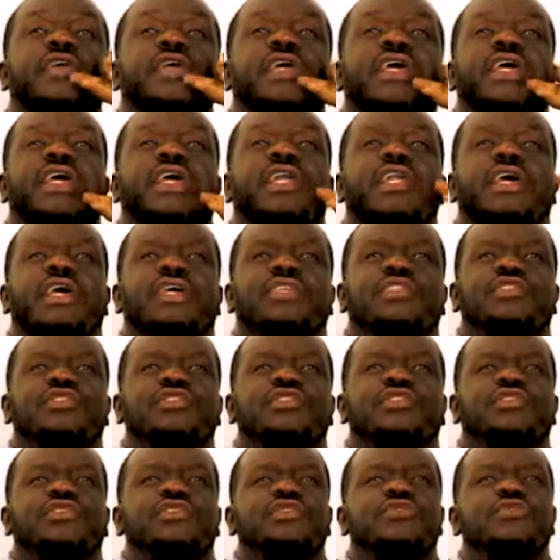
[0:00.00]
and I
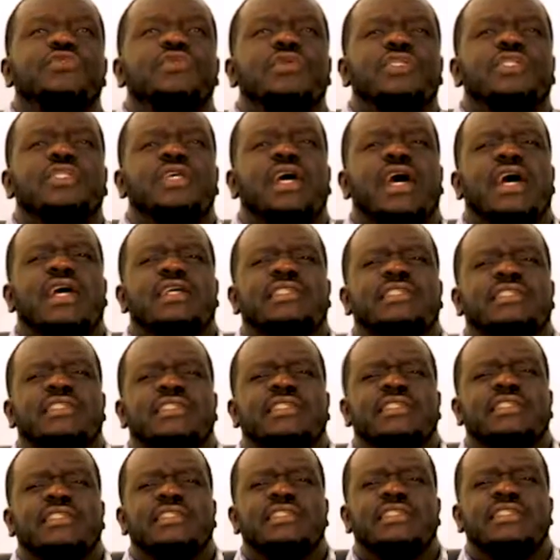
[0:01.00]
sow it as
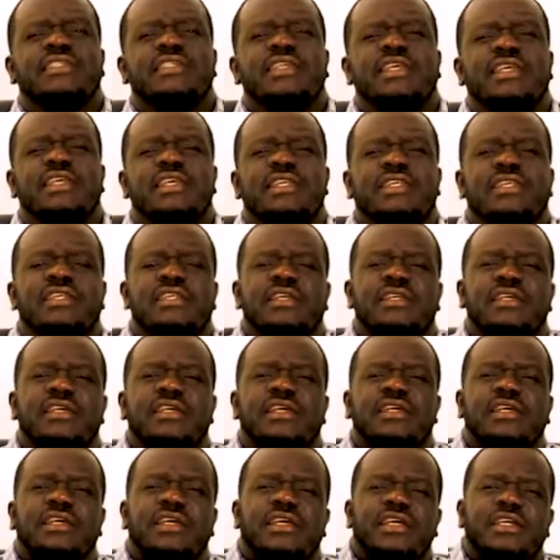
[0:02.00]
a seed
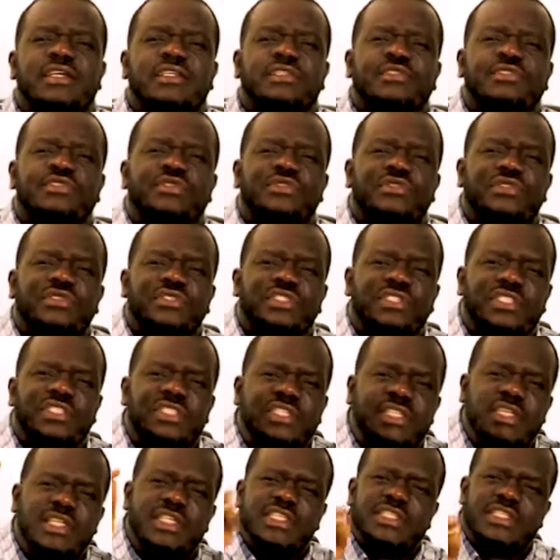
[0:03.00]
into
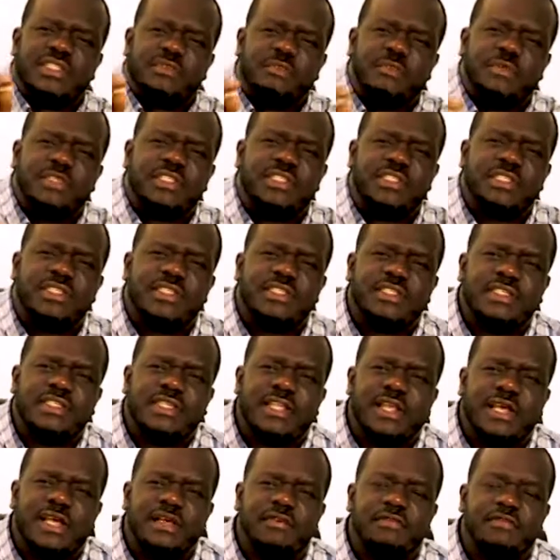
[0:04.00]
this
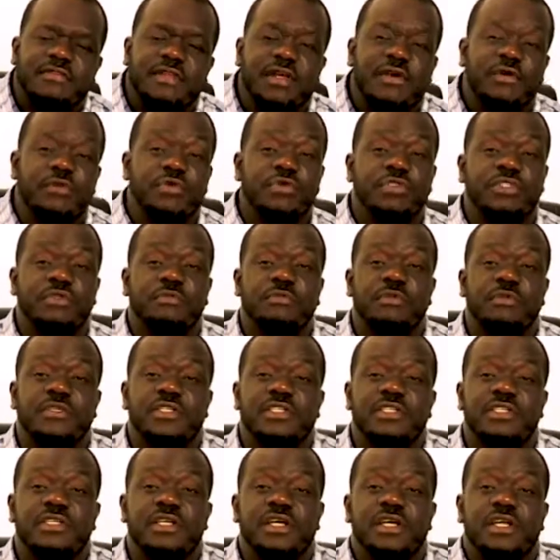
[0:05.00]
person's life. Now, who's the
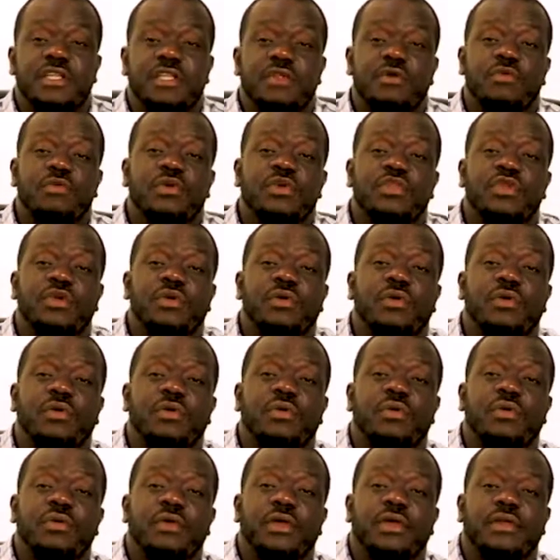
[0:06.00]
person? The one you're
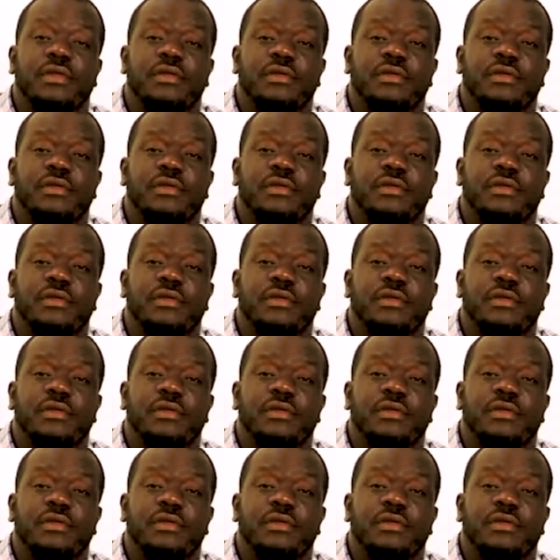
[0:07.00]
owing.